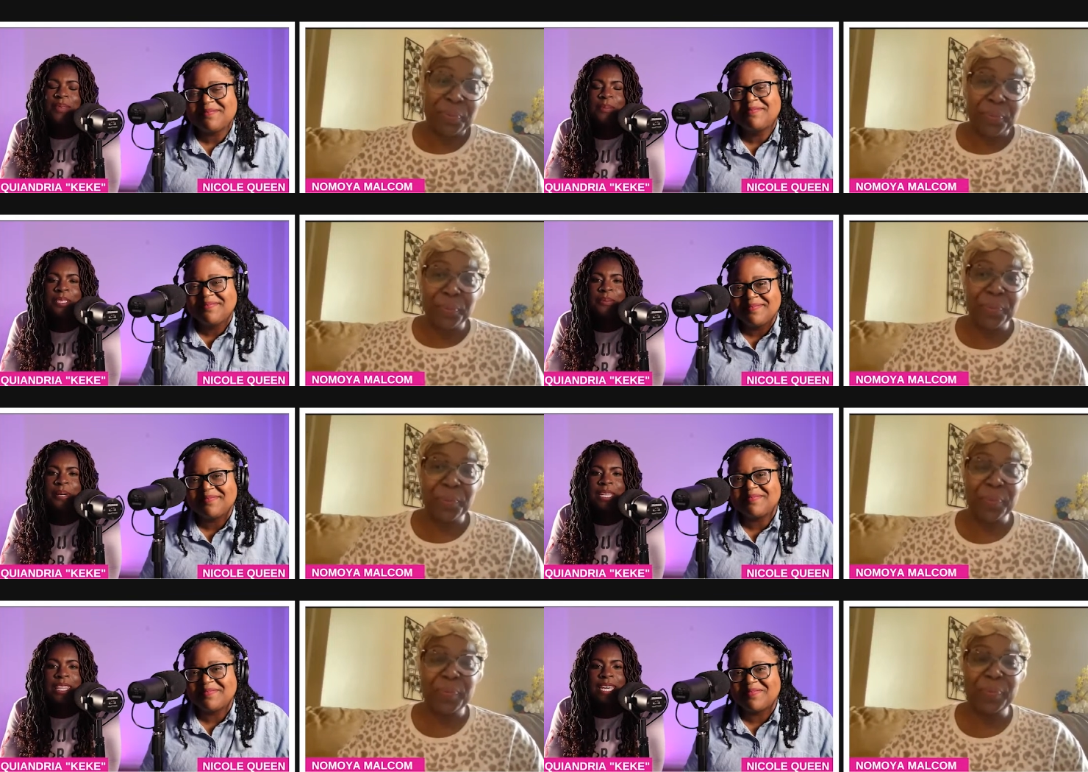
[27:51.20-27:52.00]
Speaker 1: We just
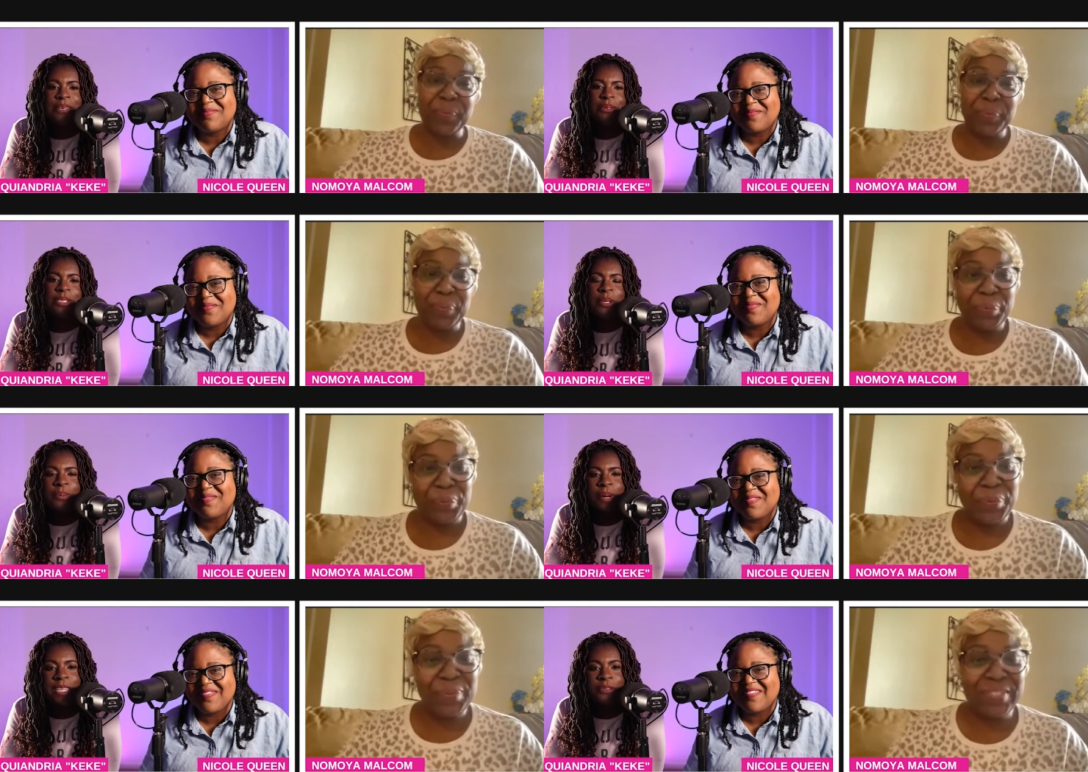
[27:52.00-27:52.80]
want to thank you so
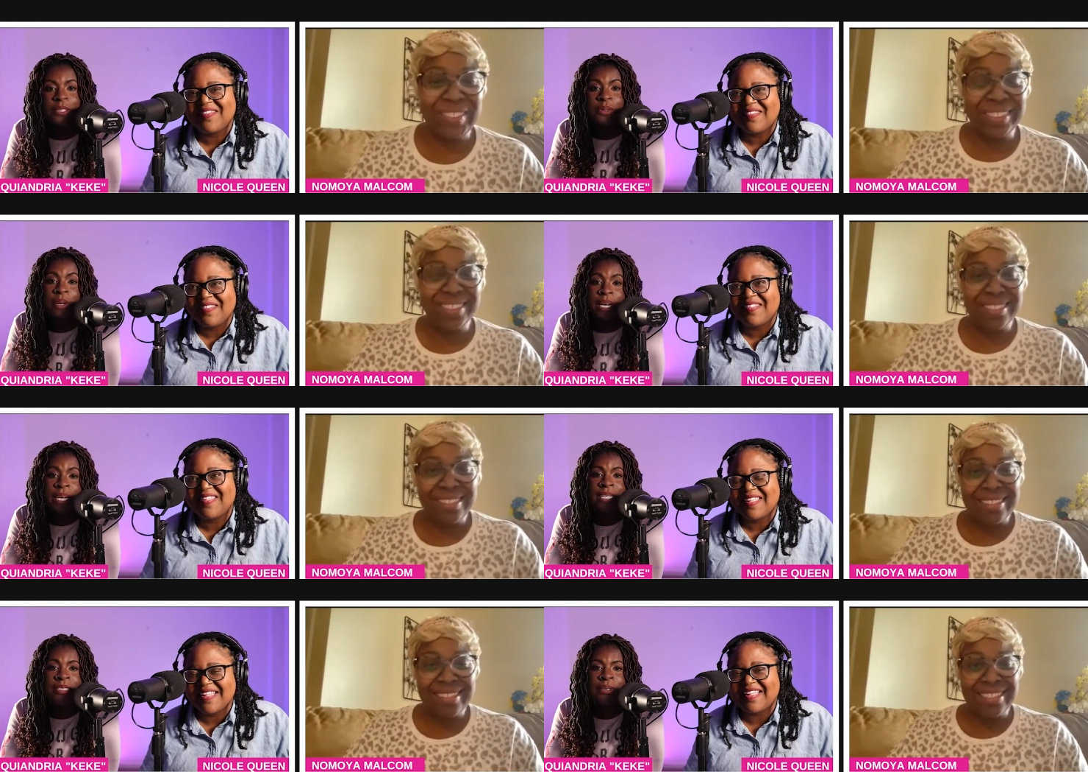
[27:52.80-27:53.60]
much for joining
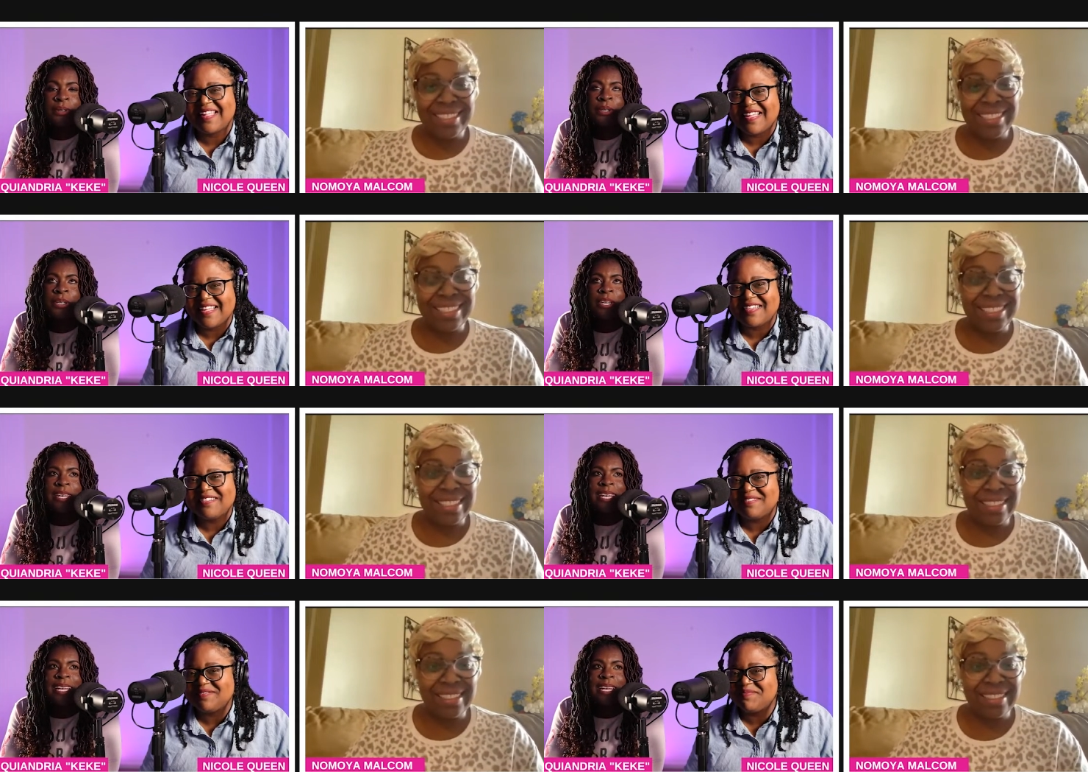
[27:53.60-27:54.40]
us. You're
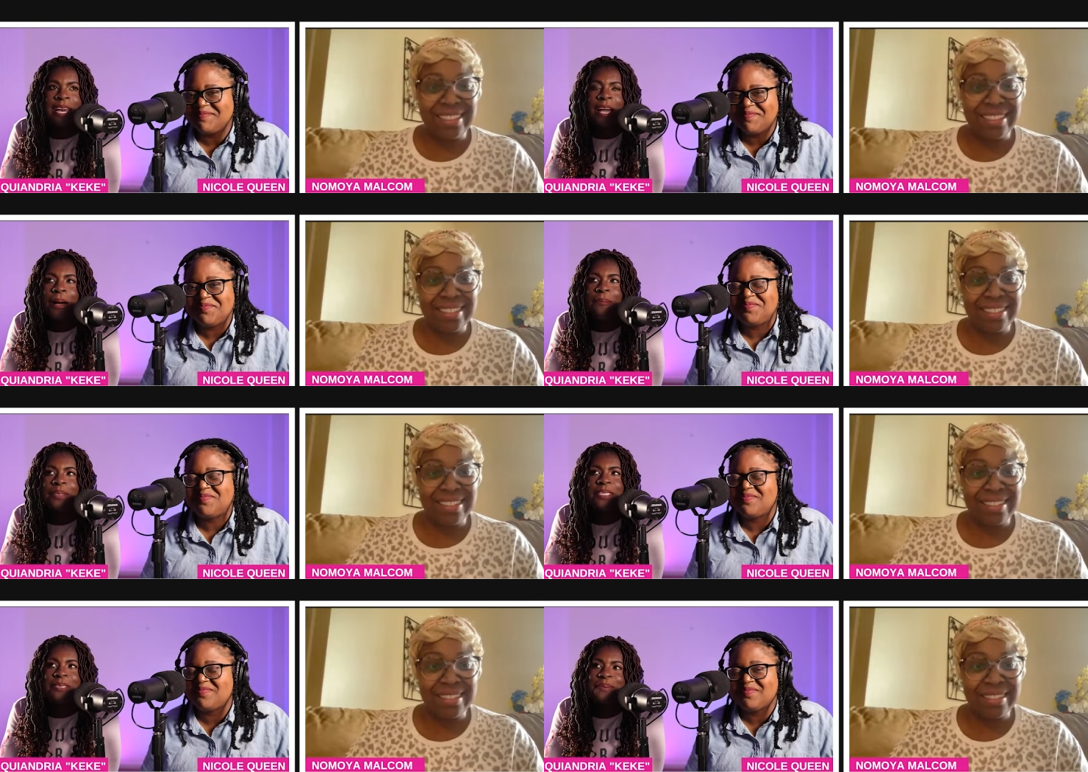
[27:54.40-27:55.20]
I'm gonna
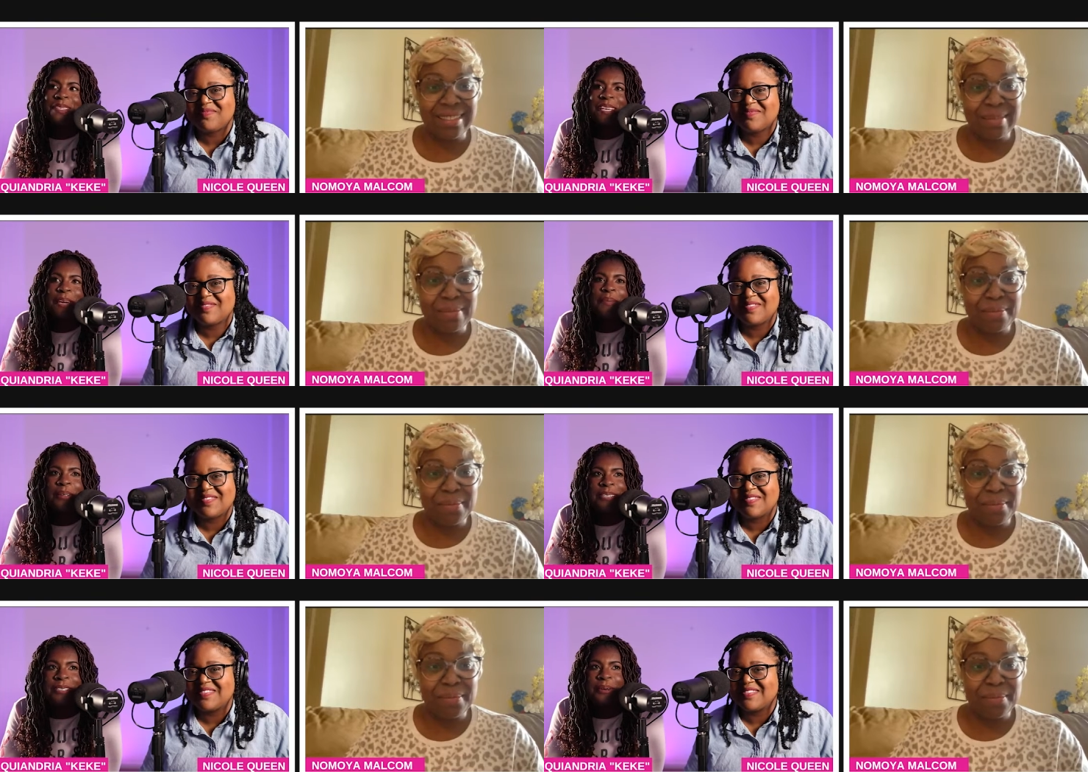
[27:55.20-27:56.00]
just be thinking
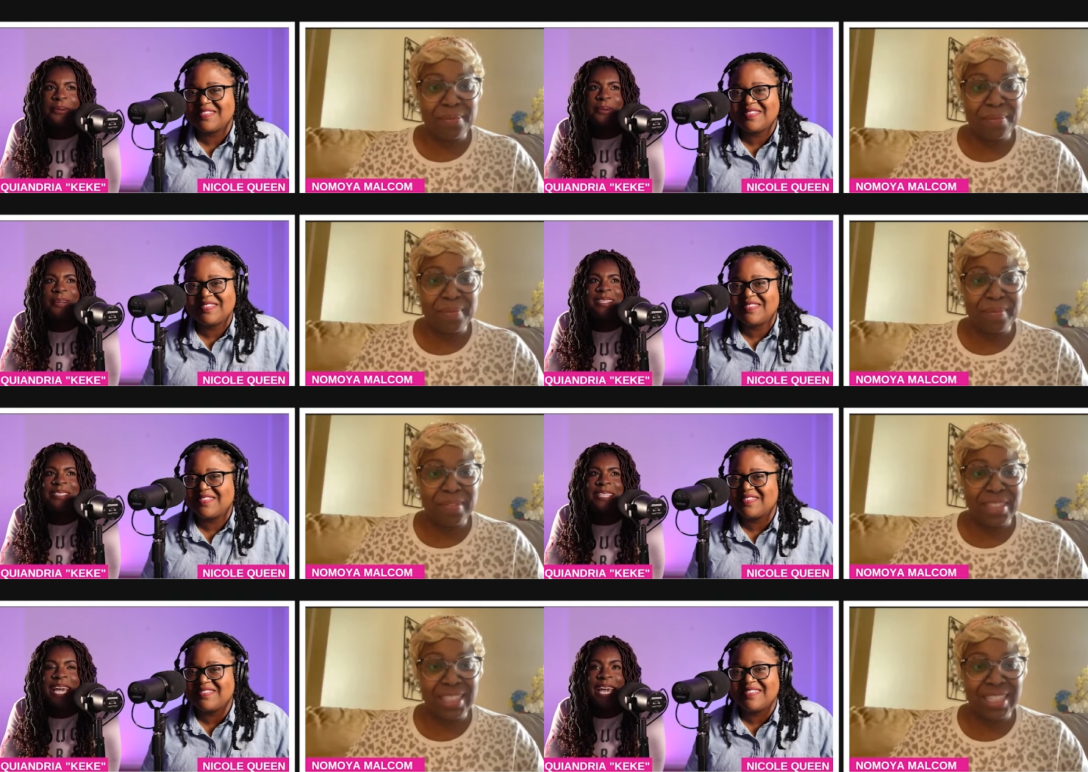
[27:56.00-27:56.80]
about this all
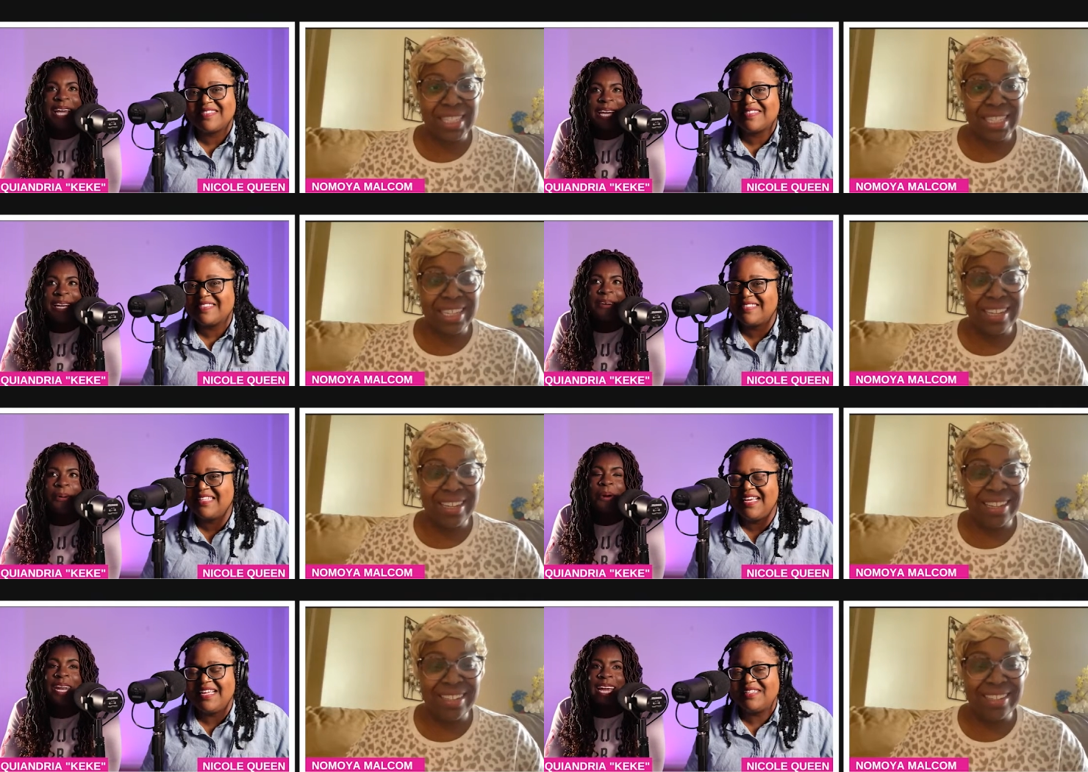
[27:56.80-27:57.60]
day,
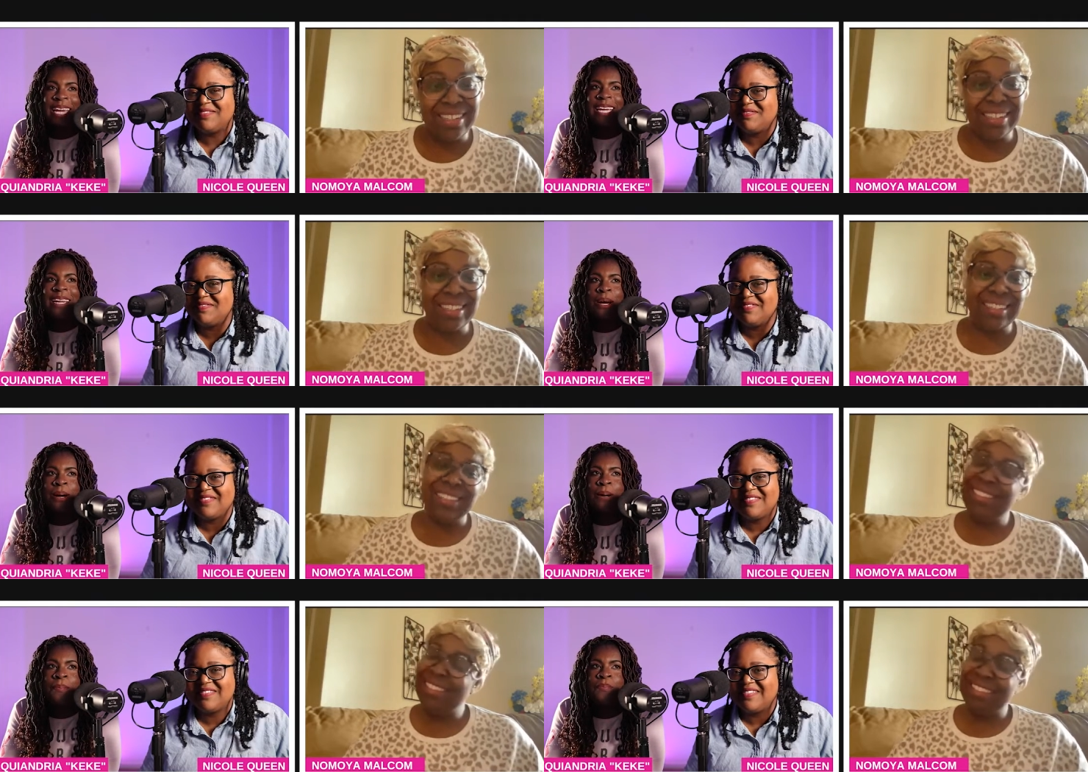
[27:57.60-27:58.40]
all yeah. night.
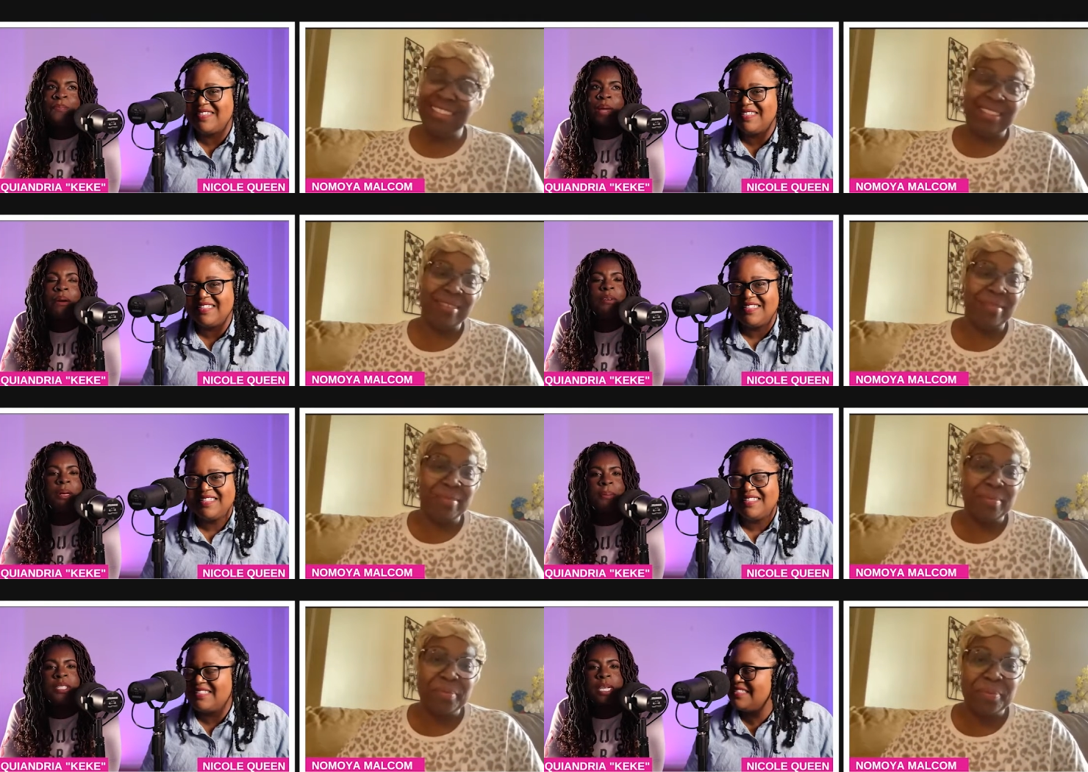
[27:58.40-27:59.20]
Um, I really
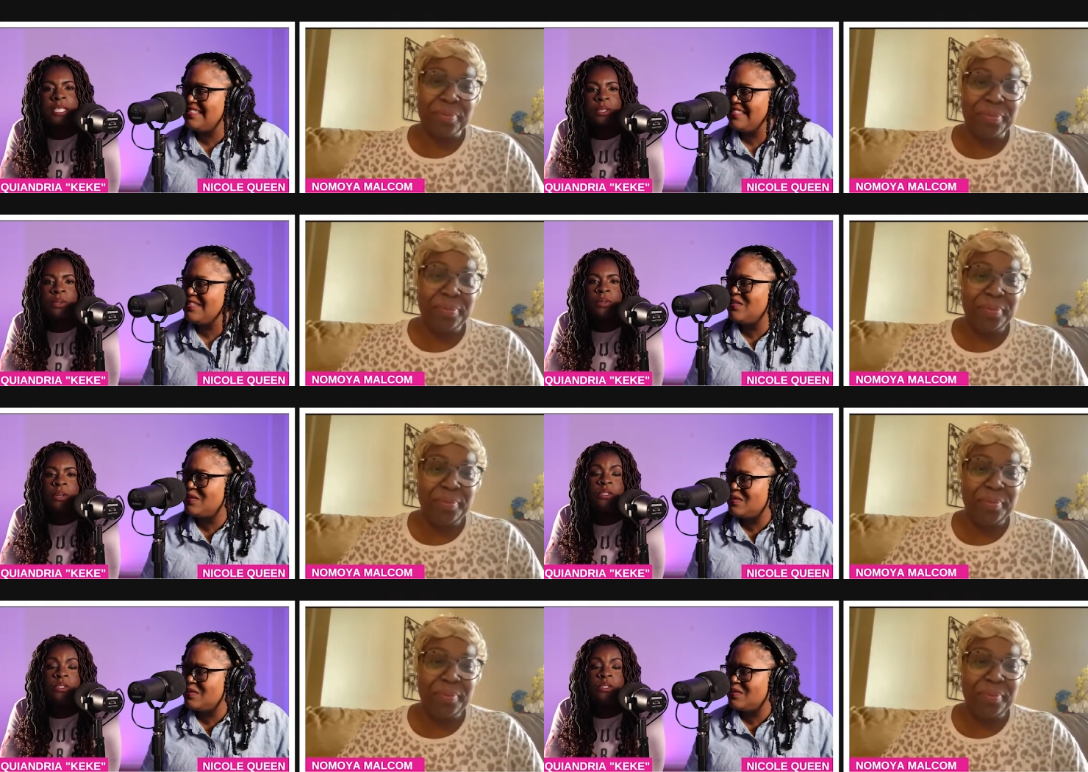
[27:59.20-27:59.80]
appreciate you, your